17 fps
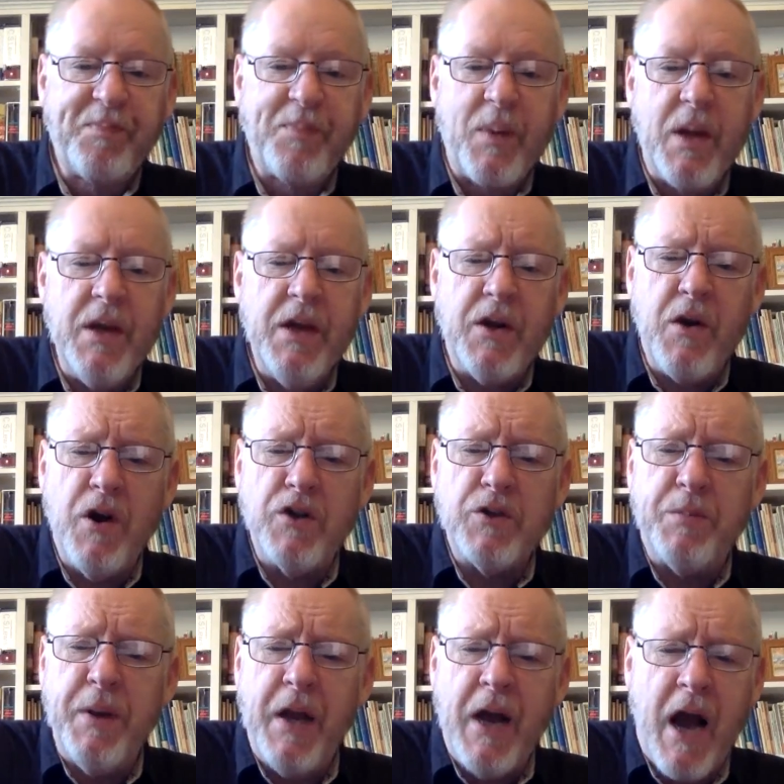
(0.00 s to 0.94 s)
He goes
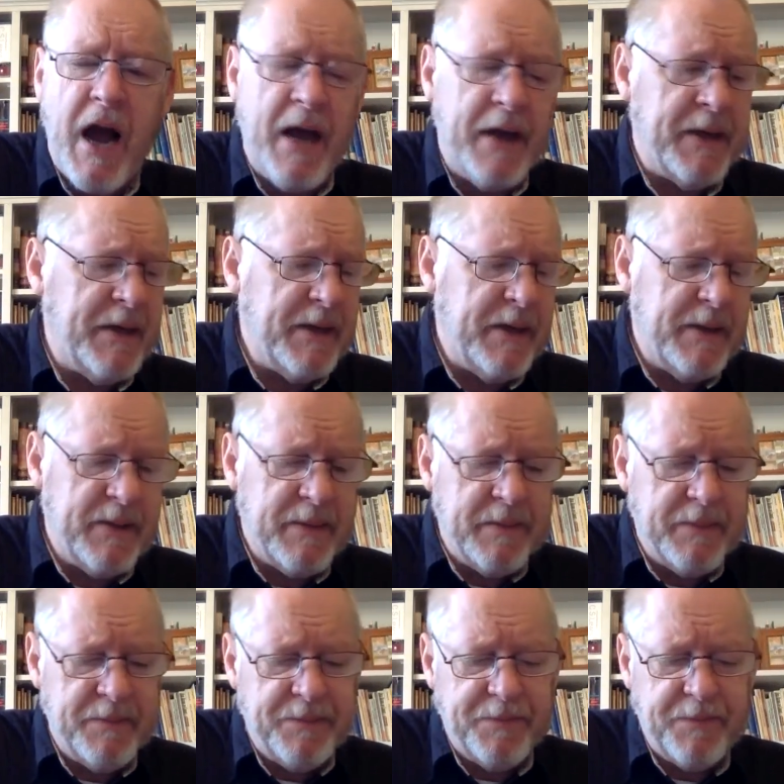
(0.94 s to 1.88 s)
beyond
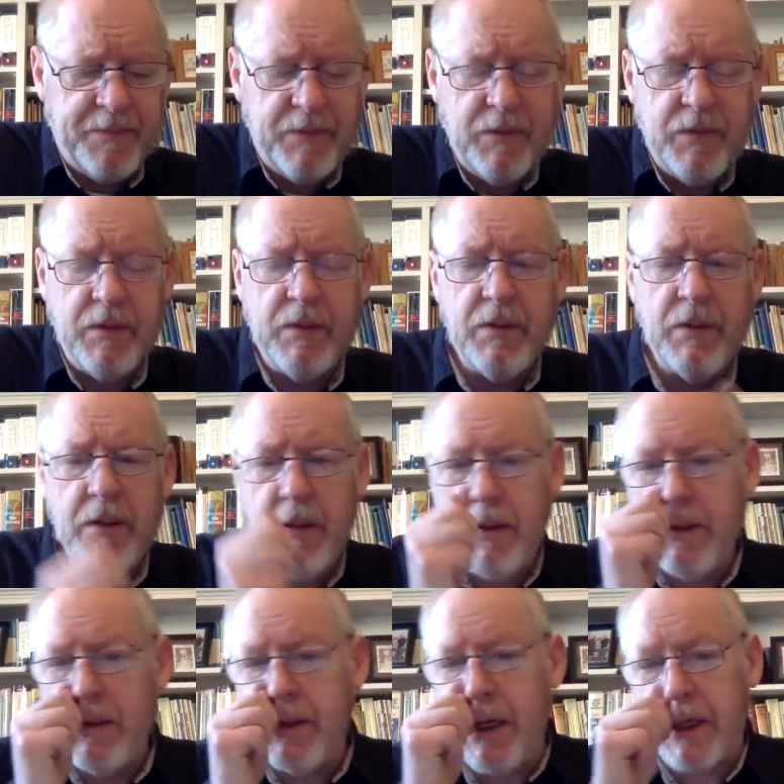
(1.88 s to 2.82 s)

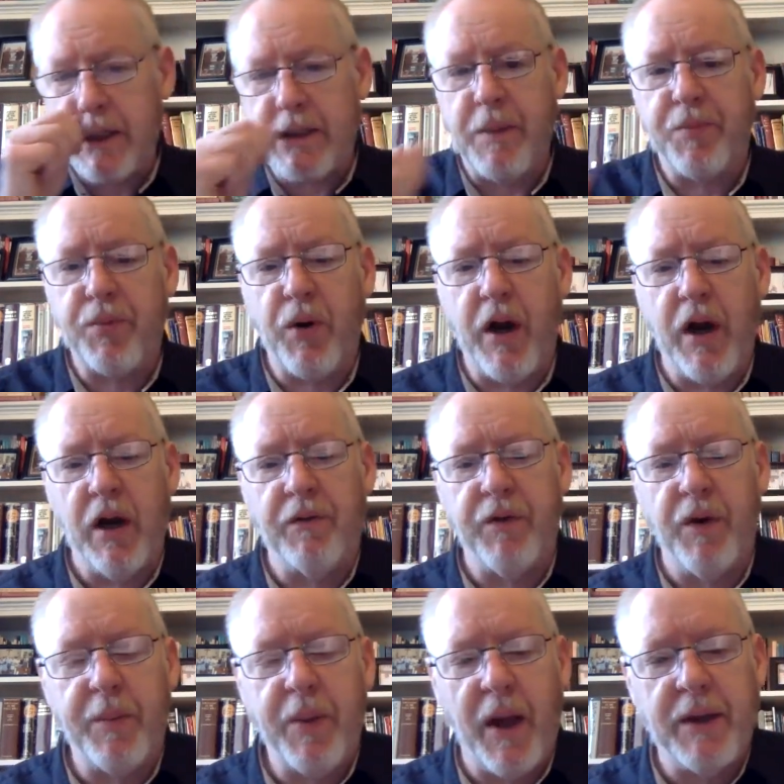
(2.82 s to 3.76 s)
just a prayer of
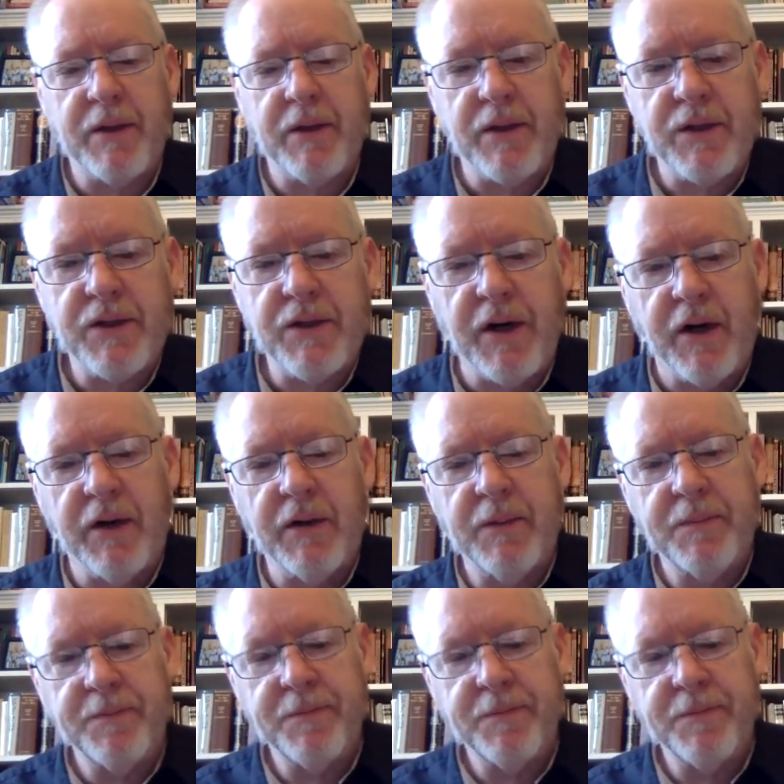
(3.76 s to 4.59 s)
repentance here.